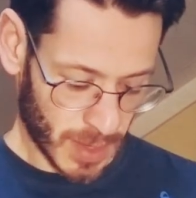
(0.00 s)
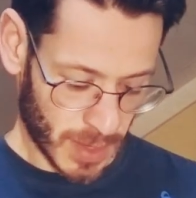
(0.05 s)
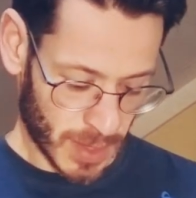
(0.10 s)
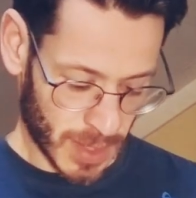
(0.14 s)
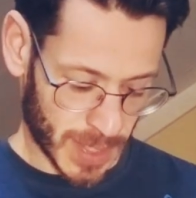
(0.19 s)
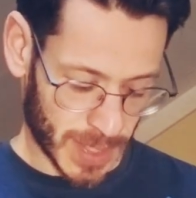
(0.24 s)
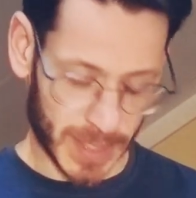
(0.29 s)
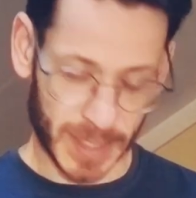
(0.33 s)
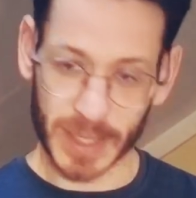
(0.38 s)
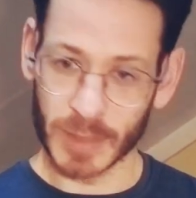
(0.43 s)

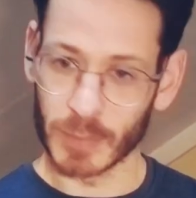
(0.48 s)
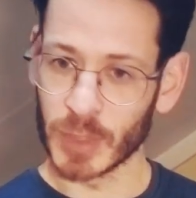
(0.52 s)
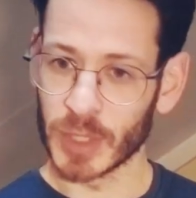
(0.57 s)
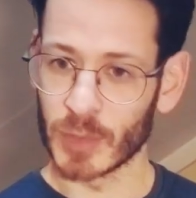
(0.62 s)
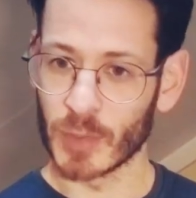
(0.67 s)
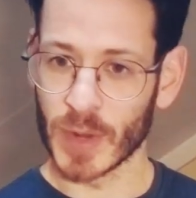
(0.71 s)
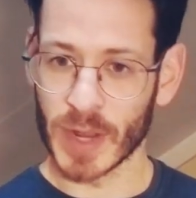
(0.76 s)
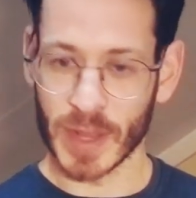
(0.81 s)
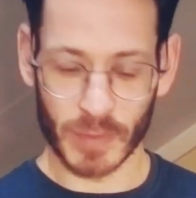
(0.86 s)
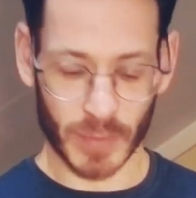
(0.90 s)
and in
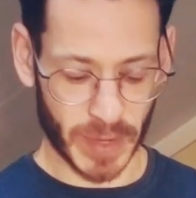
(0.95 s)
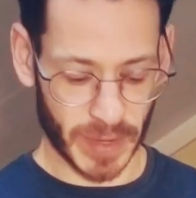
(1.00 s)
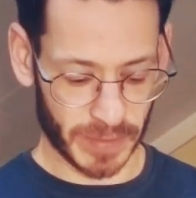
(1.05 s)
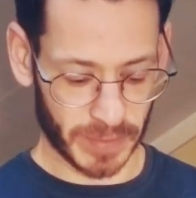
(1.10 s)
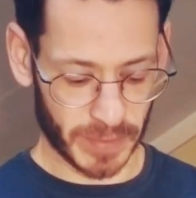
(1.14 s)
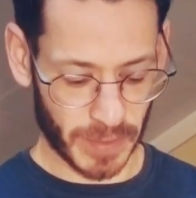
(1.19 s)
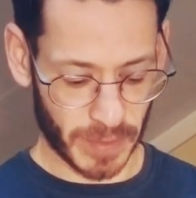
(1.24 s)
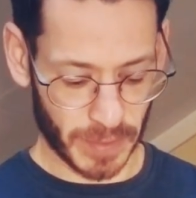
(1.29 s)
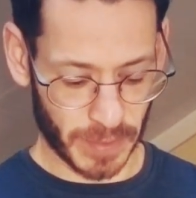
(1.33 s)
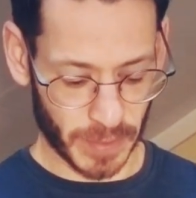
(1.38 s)
between we
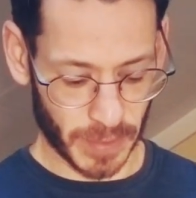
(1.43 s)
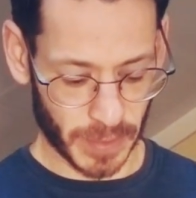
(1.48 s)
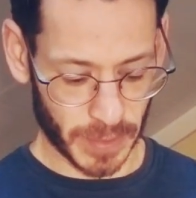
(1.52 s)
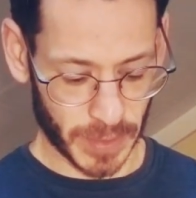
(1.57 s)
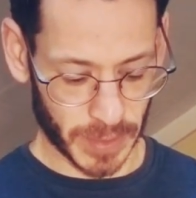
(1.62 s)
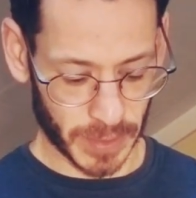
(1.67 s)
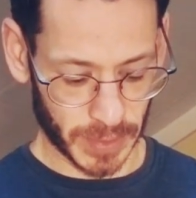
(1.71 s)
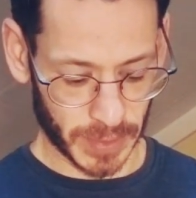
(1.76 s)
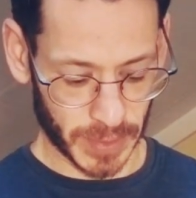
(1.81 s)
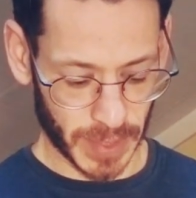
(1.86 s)
have the
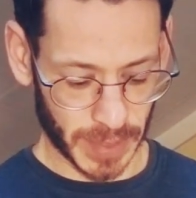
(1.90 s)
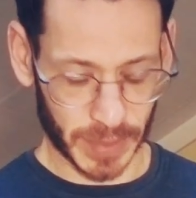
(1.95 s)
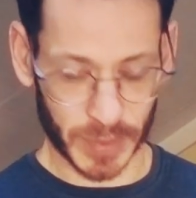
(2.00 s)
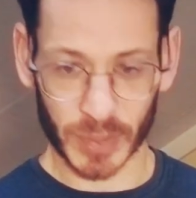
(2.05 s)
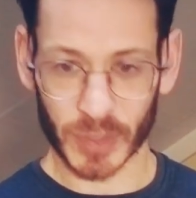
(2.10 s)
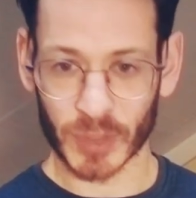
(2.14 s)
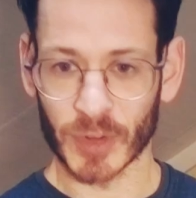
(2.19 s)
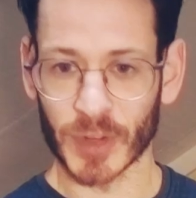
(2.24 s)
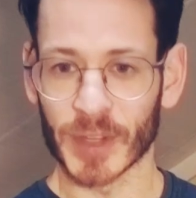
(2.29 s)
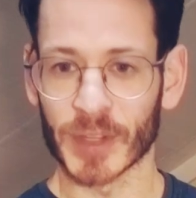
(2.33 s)
3rd and
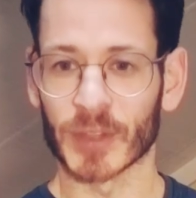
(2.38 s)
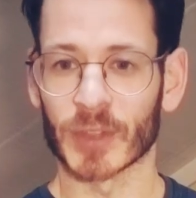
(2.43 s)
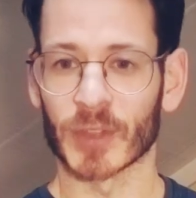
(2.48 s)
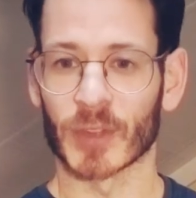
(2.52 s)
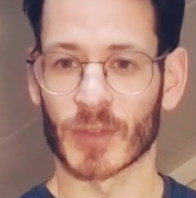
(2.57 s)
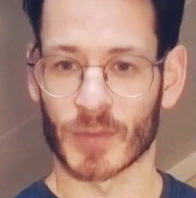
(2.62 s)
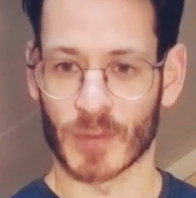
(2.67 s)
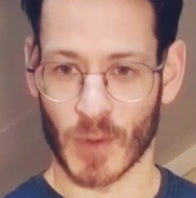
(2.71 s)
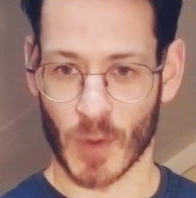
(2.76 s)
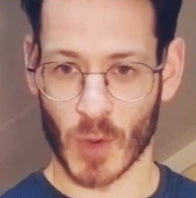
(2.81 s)
2nd
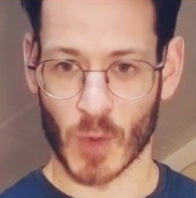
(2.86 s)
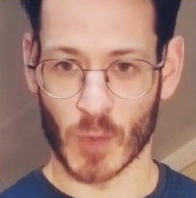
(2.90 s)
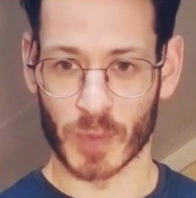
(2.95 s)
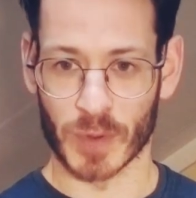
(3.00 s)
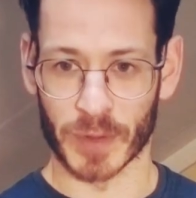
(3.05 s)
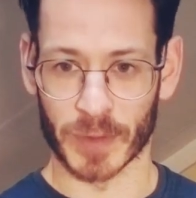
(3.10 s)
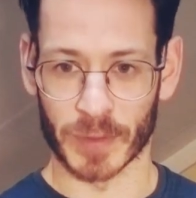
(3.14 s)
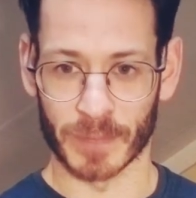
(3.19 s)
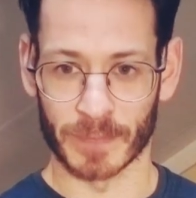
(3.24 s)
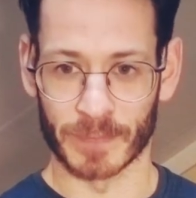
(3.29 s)
strings
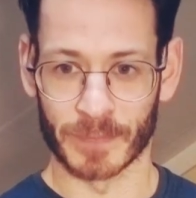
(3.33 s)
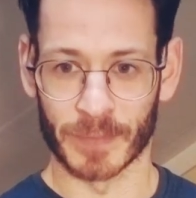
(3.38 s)
open.